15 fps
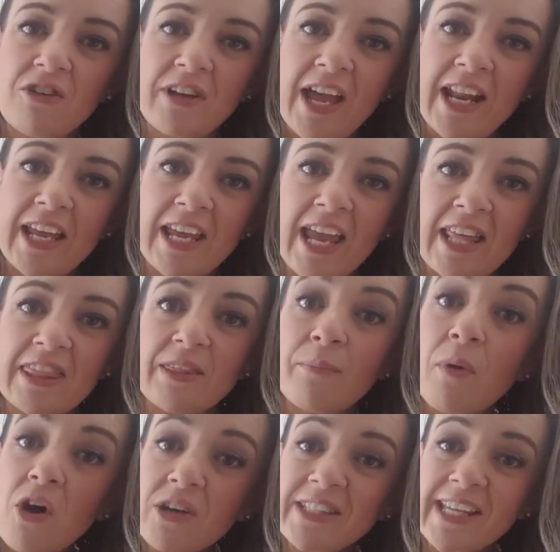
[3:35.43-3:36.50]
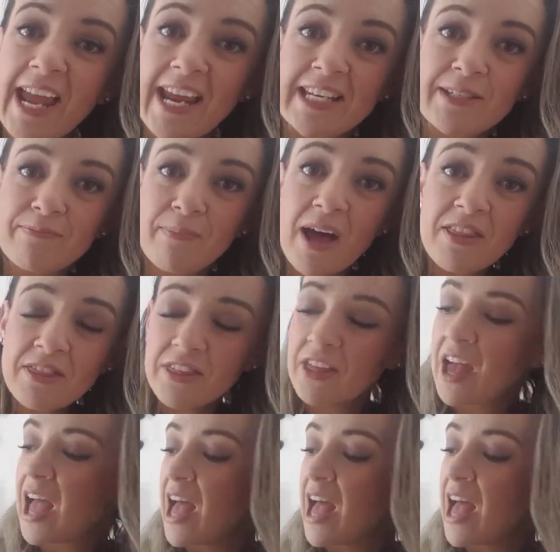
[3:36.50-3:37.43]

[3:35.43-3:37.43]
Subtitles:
you're getting in the box each month.